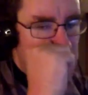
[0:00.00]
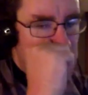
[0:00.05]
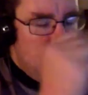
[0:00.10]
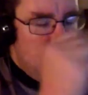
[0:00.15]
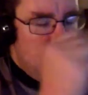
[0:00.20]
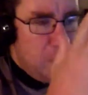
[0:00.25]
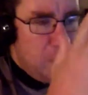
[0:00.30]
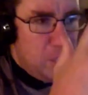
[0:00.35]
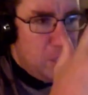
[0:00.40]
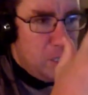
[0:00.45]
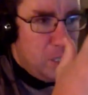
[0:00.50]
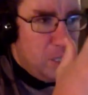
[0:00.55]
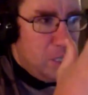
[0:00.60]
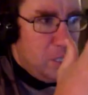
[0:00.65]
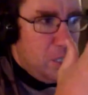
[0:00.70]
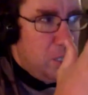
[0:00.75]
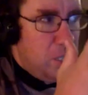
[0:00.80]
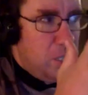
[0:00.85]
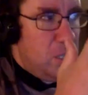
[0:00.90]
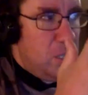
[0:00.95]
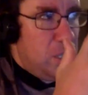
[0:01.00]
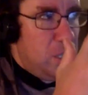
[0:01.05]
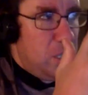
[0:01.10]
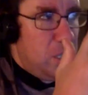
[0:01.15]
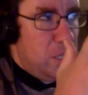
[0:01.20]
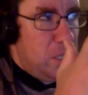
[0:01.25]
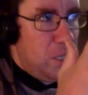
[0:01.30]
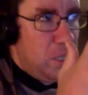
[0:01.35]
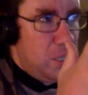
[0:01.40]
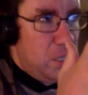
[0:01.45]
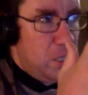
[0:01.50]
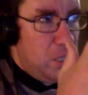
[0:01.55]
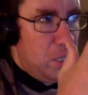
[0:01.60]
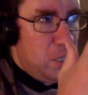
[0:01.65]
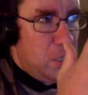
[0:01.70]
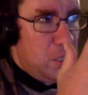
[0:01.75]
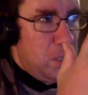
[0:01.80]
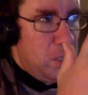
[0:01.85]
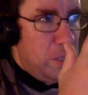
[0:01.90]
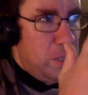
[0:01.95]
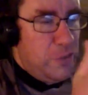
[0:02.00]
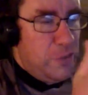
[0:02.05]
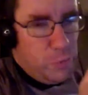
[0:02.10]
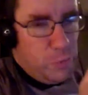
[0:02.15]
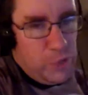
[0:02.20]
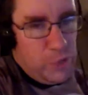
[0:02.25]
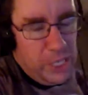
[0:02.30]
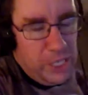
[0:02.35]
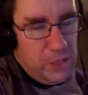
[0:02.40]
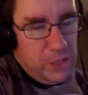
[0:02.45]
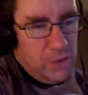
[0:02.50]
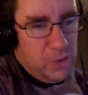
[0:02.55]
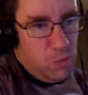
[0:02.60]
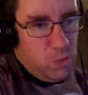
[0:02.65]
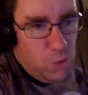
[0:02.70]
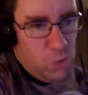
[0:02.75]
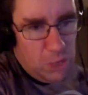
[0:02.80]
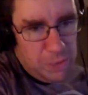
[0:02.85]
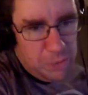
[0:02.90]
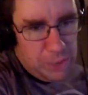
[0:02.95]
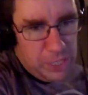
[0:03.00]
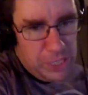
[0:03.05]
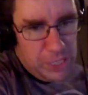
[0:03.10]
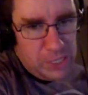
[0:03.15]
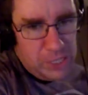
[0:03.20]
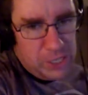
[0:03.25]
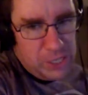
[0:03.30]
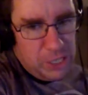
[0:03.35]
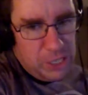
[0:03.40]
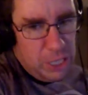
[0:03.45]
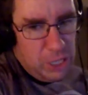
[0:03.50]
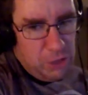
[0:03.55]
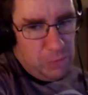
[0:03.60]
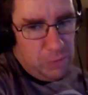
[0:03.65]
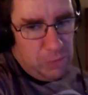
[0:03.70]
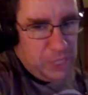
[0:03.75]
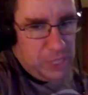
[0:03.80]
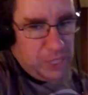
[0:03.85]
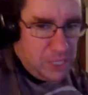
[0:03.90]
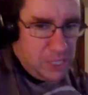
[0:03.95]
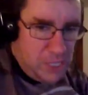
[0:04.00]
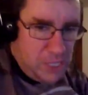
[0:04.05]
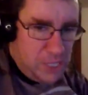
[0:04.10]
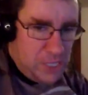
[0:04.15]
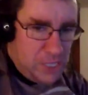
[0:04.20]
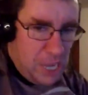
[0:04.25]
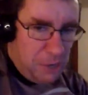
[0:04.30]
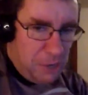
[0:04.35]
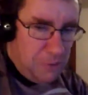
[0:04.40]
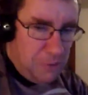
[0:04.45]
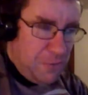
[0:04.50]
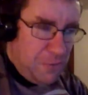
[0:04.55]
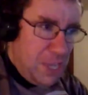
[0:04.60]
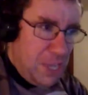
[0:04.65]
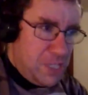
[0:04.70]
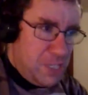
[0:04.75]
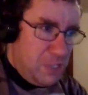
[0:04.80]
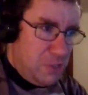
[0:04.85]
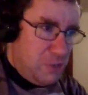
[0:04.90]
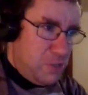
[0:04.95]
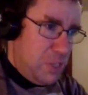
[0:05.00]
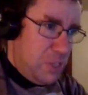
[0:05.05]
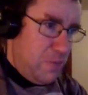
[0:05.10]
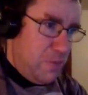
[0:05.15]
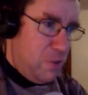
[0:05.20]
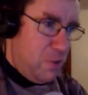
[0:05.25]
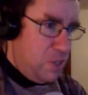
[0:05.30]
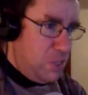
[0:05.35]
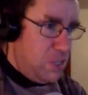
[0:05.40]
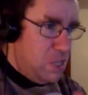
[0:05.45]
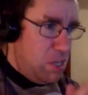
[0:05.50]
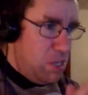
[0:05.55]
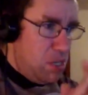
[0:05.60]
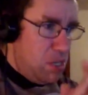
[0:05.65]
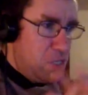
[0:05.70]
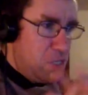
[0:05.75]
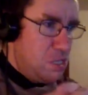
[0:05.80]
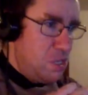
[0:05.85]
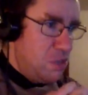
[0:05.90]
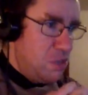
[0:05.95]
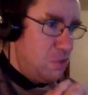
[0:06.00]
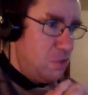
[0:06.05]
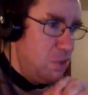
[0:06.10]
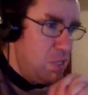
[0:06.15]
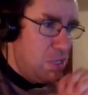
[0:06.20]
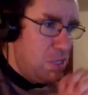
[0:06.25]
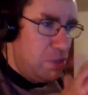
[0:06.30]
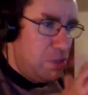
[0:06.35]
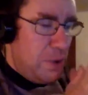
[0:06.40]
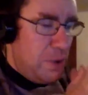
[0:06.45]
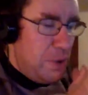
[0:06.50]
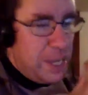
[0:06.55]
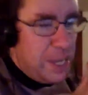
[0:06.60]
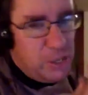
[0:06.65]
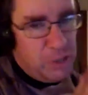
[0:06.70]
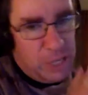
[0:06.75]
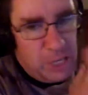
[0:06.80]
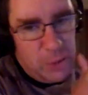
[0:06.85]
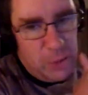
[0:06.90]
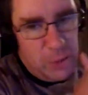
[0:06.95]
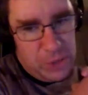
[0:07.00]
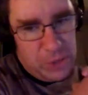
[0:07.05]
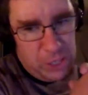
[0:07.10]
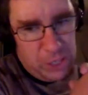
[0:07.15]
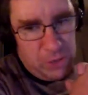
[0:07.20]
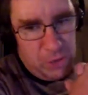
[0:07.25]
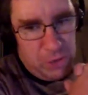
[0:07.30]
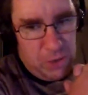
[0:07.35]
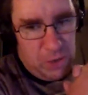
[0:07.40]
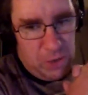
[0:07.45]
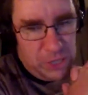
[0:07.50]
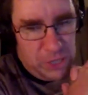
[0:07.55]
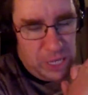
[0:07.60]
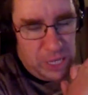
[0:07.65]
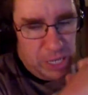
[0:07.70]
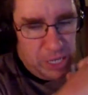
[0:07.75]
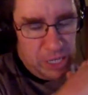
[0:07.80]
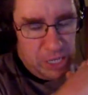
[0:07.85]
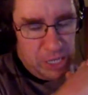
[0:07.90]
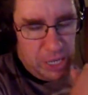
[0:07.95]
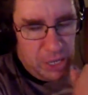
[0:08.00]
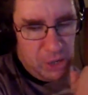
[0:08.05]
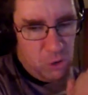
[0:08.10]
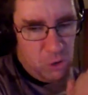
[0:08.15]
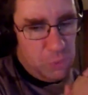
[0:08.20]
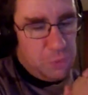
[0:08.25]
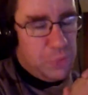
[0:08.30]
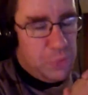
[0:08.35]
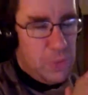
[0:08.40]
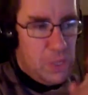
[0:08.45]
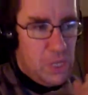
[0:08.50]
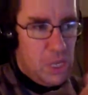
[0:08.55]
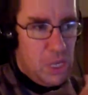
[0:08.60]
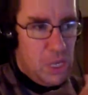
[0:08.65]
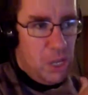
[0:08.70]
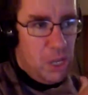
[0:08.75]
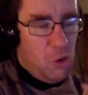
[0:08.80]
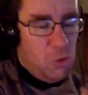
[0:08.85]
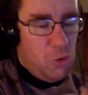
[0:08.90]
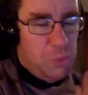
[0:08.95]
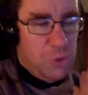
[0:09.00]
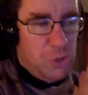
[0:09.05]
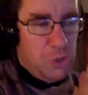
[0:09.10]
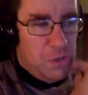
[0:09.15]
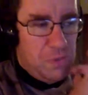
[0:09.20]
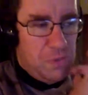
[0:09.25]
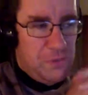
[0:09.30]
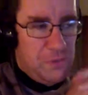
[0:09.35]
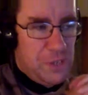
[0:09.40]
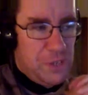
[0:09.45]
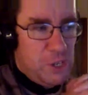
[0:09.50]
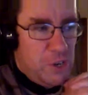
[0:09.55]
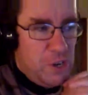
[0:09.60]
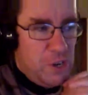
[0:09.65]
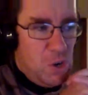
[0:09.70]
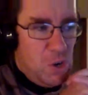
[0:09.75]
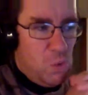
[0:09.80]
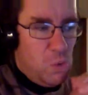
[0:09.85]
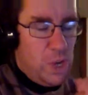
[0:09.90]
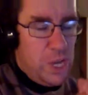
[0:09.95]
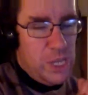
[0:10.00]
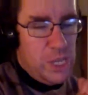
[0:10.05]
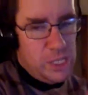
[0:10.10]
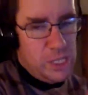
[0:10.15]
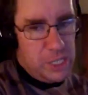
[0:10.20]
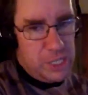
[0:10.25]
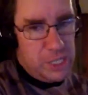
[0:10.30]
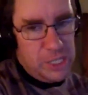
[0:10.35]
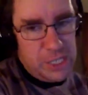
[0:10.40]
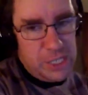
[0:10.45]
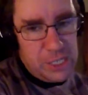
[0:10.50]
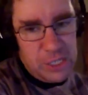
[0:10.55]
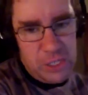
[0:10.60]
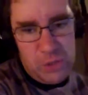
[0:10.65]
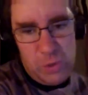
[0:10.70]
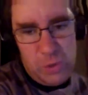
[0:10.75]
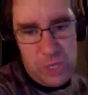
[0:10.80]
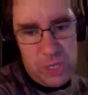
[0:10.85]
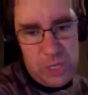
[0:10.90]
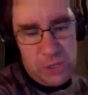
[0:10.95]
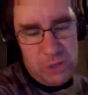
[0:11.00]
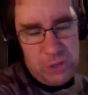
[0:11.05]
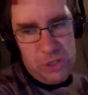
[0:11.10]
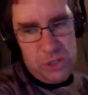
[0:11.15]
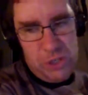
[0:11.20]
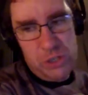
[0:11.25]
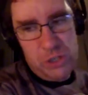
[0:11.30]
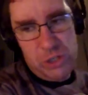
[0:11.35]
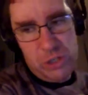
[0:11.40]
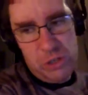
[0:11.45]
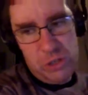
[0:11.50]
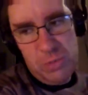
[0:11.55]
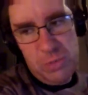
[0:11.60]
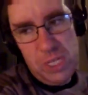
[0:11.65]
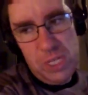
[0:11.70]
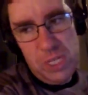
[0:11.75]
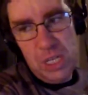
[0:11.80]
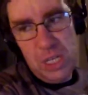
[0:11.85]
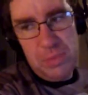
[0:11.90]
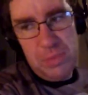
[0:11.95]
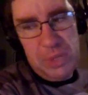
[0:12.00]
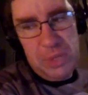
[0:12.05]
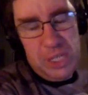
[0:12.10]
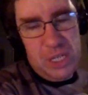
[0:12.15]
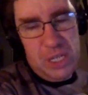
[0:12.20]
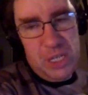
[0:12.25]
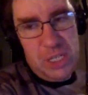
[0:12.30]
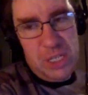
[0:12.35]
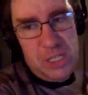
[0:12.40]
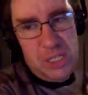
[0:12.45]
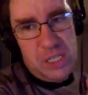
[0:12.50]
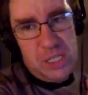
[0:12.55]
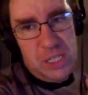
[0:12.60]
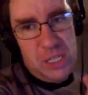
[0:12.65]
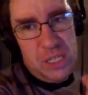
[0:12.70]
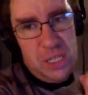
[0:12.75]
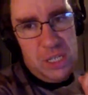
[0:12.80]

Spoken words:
It's if you're putting it one place, the other place is sacrificing or suffering. So I agree with you on that, and I hope you can figure out a way to continue with your YouTube, because